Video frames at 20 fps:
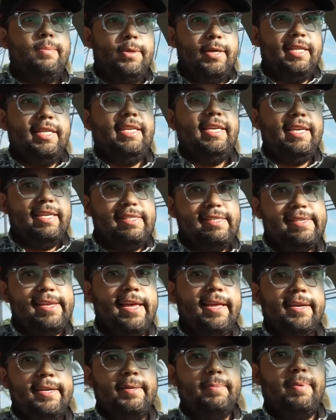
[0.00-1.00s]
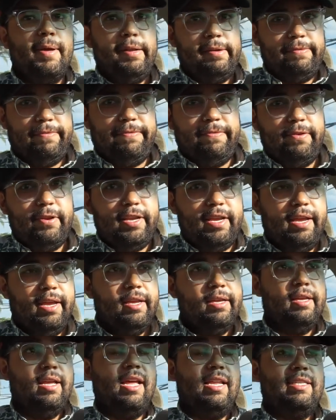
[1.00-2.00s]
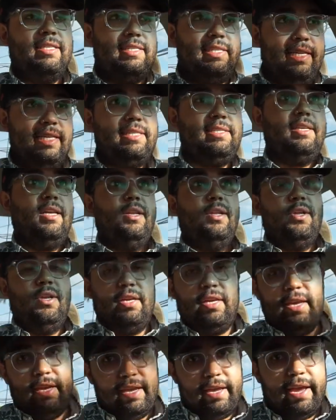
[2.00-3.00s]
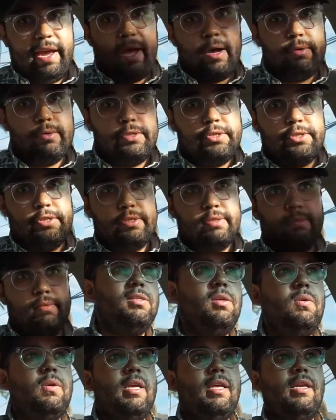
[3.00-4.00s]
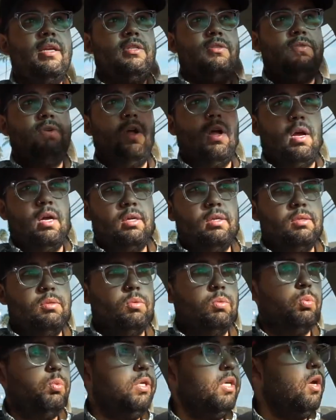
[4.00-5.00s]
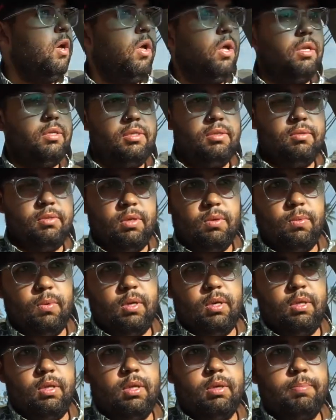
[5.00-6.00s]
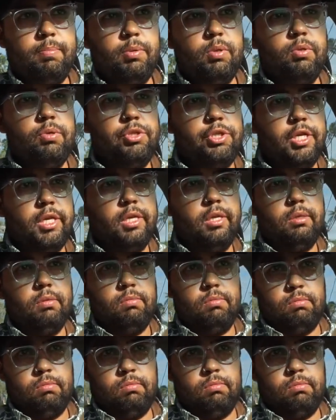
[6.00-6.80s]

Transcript: really excited about a free, decent looking couch. Don't get us wrong, we also don't want to look bougie.